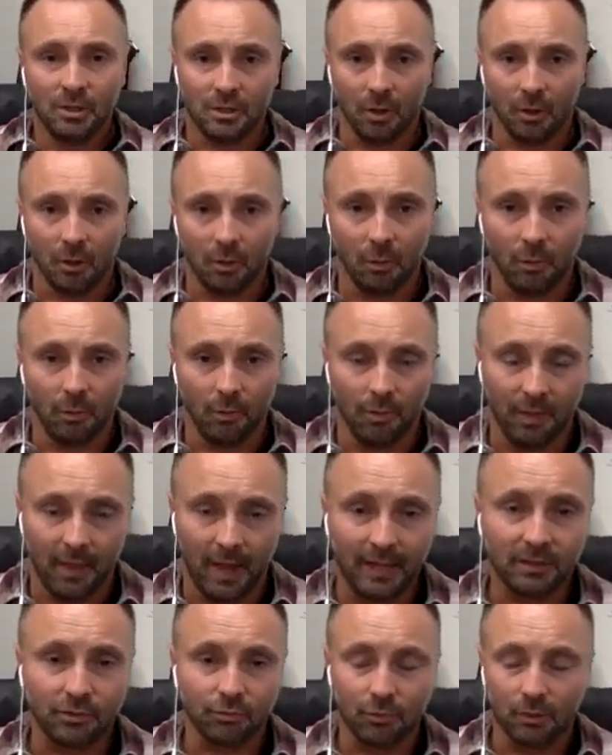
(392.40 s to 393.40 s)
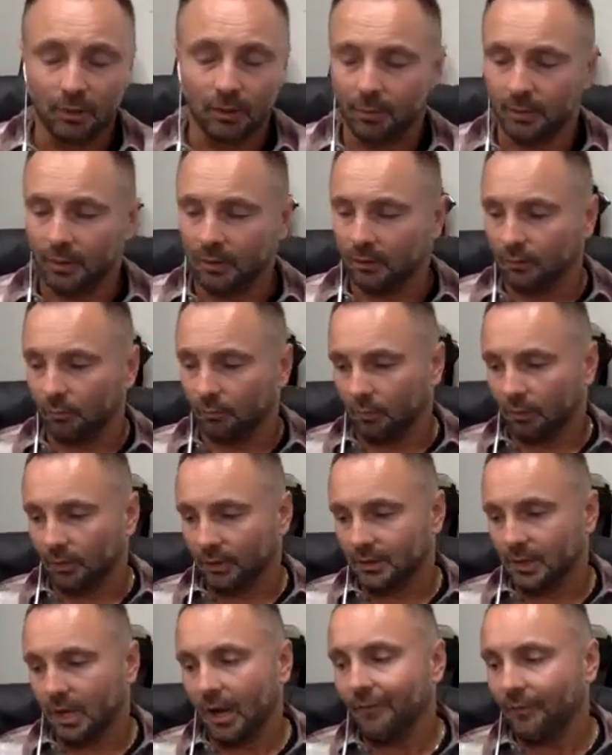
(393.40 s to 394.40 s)
So that's really been really
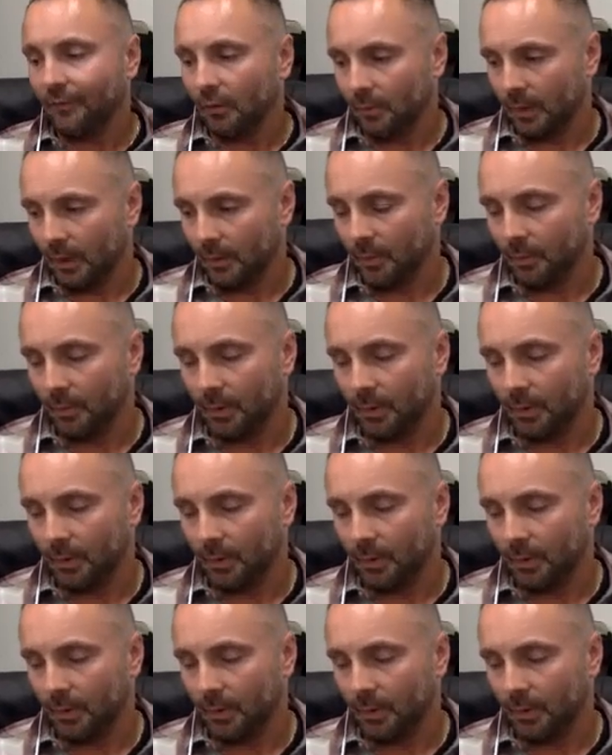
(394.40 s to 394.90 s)
tough on people.